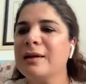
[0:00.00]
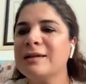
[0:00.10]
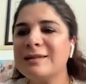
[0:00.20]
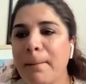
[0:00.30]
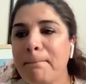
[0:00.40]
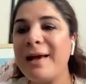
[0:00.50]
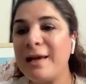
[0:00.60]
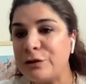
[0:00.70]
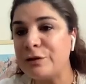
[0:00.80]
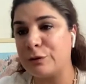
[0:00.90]
Some
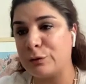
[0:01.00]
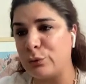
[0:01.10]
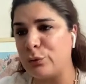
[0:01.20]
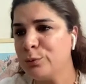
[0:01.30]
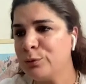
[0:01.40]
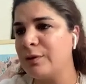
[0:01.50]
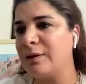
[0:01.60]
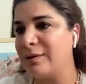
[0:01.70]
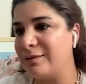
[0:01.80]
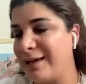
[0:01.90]
patients groups
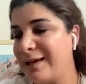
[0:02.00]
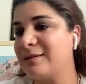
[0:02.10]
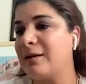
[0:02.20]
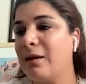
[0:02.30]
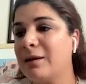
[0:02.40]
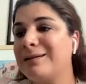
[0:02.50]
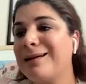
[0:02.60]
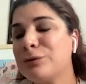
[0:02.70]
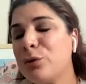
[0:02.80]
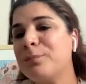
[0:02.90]
data are
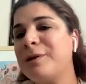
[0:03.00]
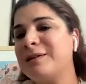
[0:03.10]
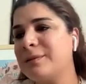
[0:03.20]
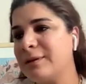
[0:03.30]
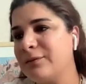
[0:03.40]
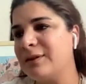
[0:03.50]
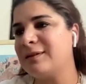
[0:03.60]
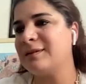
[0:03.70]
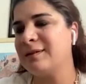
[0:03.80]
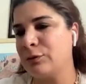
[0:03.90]
not compatible with
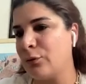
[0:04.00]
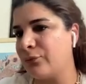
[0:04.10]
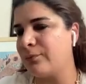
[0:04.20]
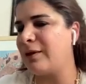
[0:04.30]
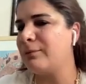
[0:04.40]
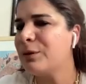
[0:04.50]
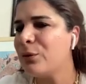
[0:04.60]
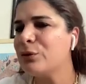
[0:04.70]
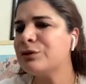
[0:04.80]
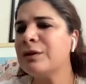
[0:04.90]
the software
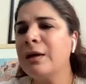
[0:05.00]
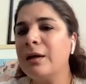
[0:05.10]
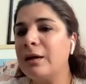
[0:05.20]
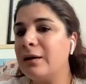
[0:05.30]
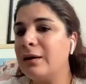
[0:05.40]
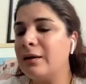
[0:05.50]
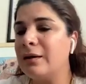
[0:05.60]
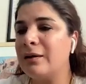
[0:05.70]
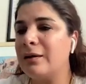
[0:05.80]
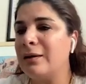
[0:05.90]
because
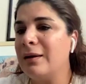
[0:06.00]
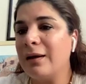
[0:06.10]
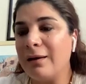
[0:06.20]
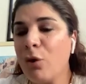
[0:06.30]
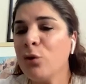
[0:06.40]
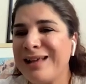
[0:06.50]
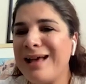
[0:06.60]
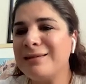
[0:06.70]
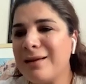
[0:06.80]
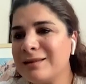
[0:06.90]
only
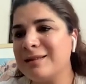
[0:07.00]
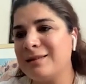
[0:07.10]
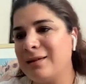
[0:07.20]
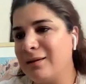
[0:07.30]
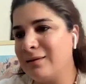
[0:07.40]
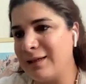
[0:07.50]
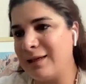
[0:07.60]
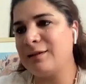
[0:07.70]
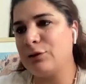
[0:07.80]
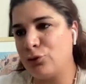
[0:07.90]
adults
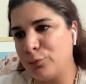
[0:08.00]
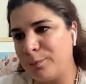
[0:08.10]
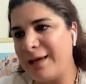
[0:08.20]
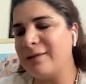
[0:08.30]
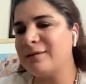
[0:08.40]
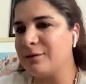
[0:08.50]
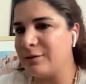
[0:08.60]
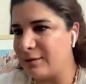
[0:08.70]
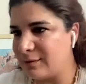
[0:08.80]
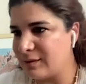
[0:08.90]
data should be entered
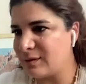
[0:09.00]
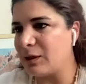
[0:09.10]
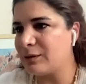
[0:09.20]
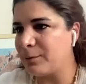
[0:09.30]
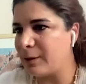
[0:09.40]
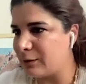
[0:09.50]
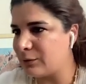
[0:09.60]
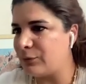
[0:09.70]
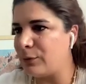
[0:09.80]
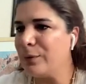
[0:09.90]
in the
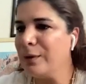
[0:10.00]
SmartPilot View.